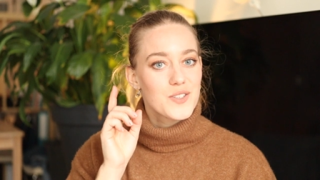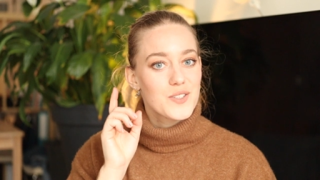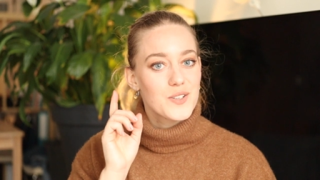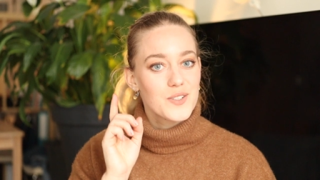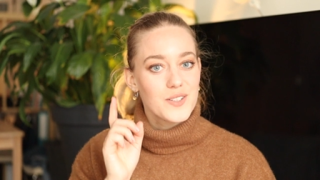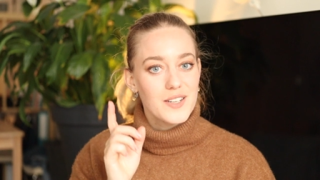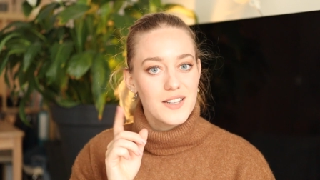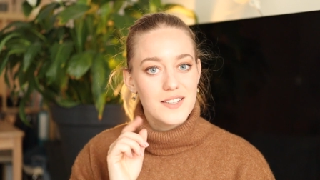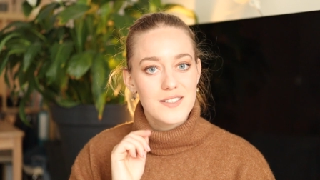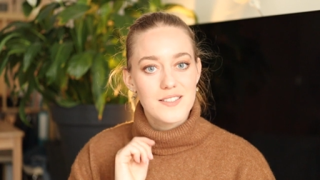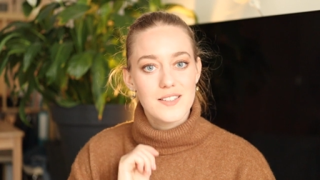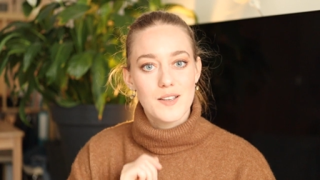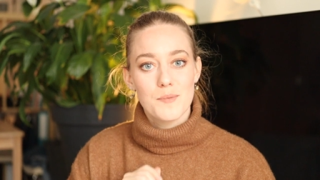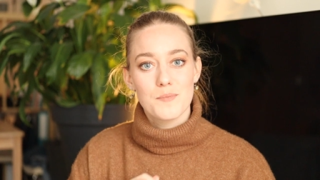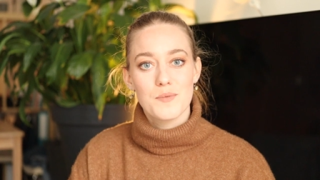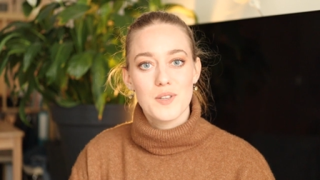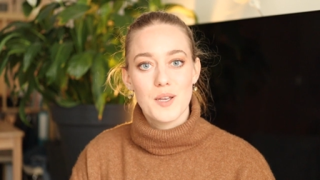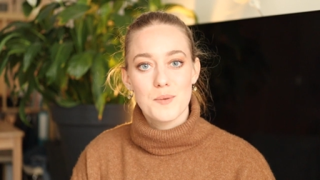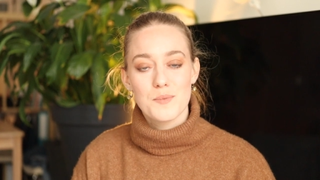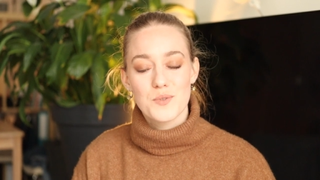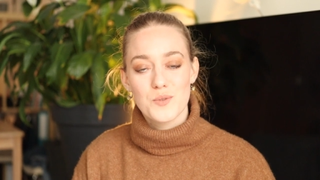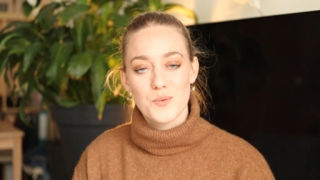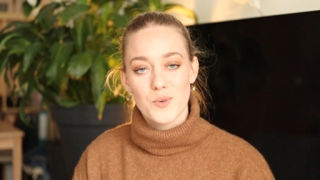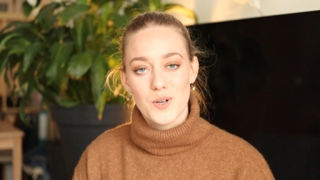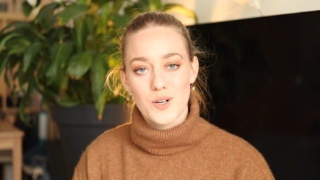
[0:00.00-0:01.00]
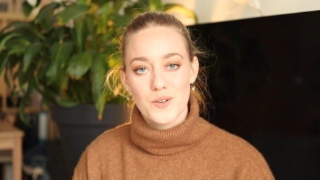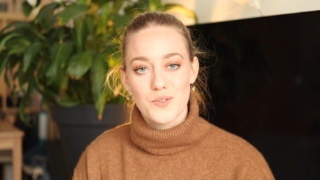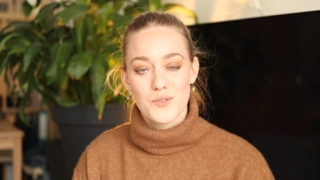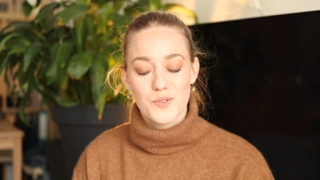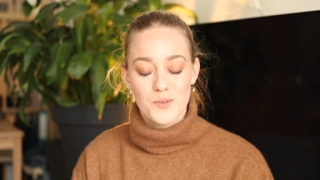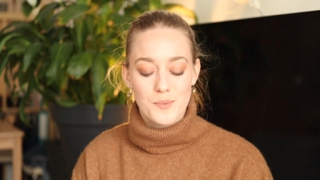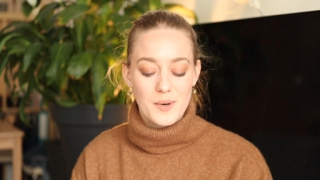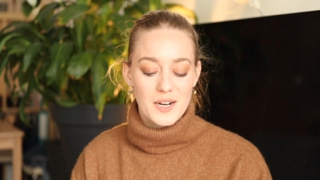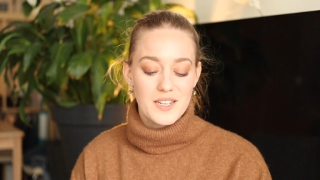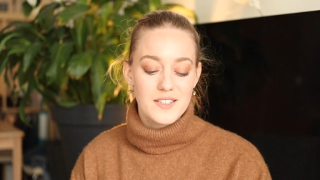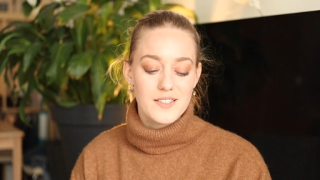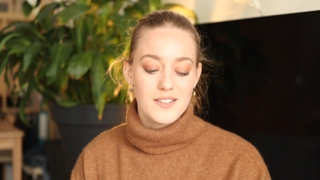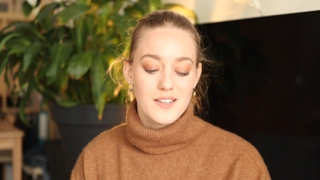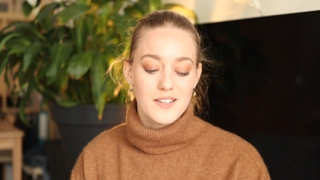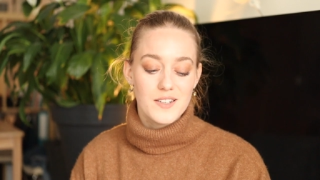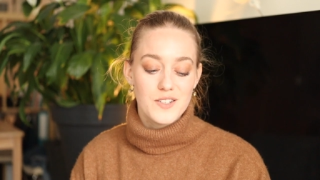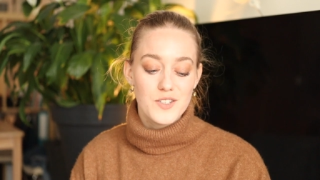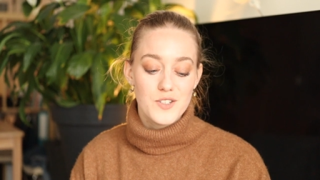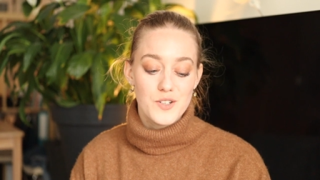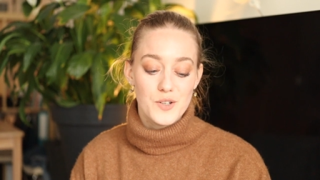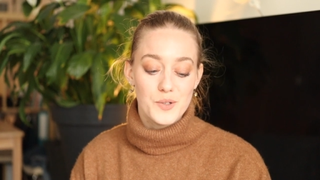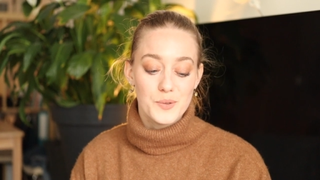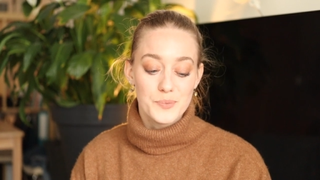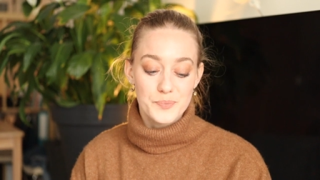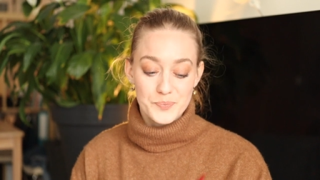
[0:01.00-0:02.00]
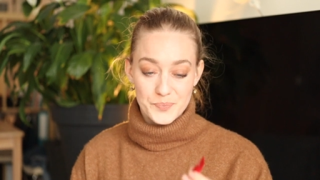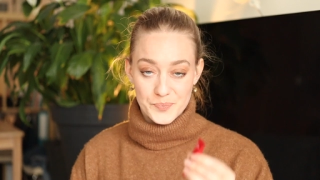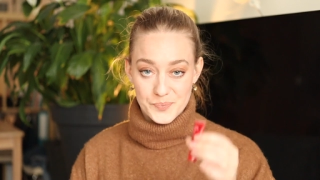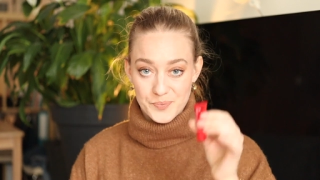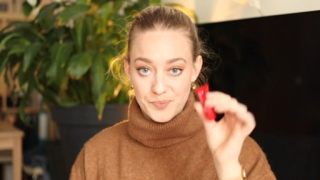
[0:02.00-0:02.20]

so that sometimes works for my skin too.